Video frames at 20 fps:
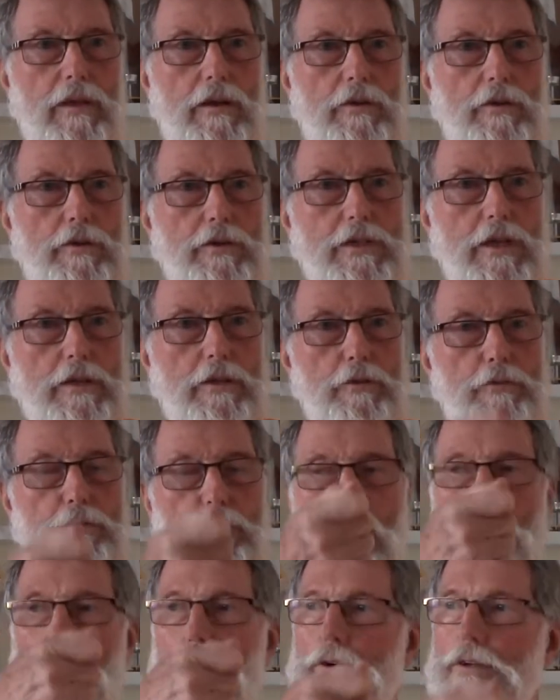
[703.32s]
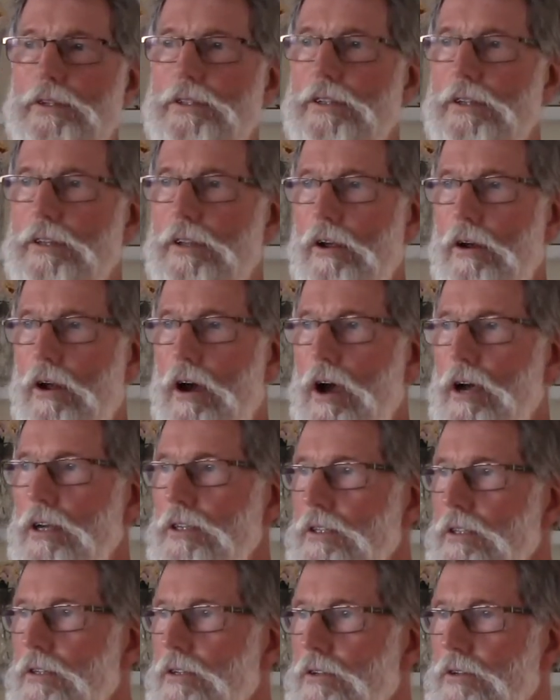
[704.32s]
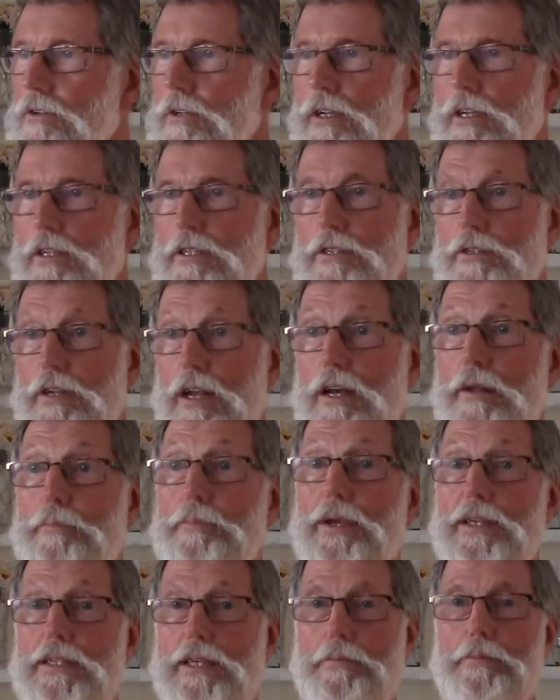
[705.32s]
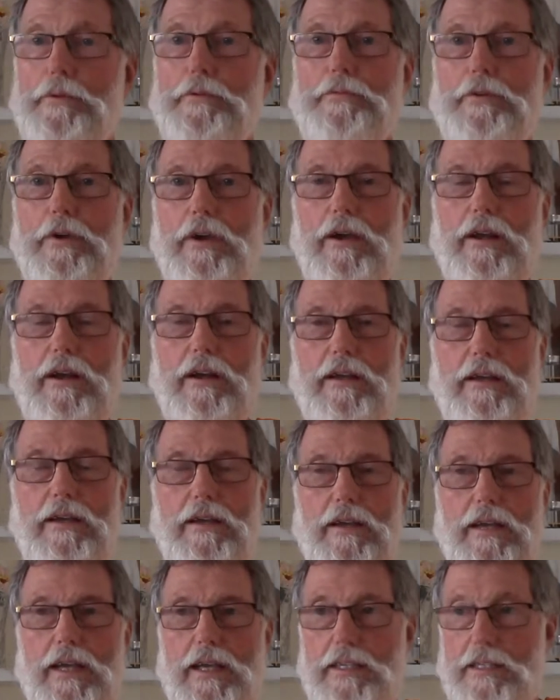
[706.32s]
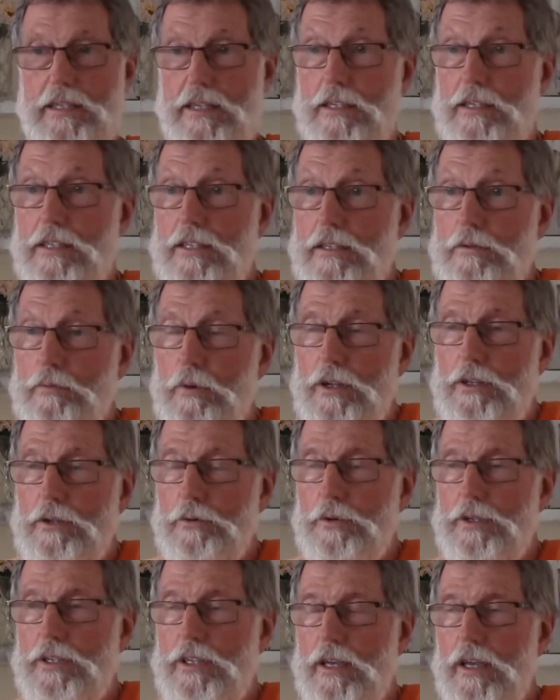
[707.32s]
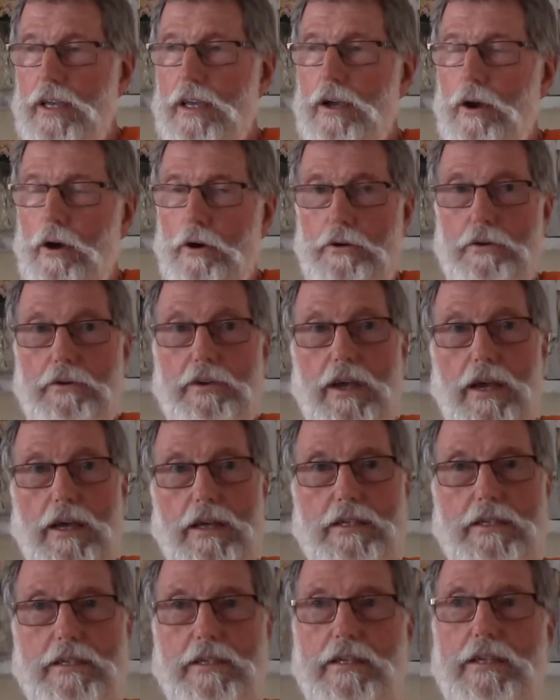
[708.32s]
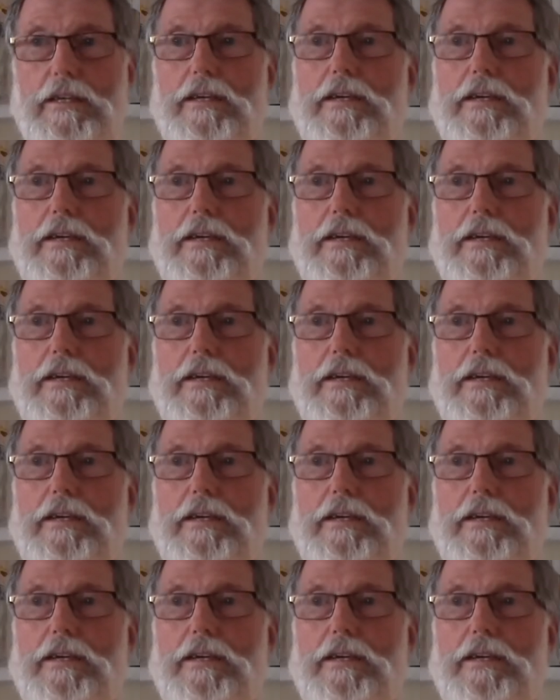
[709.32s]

looks at the flowers and the grass and the trees, suddenly picks up a figure. Is this what you were seeing? Oh, yes.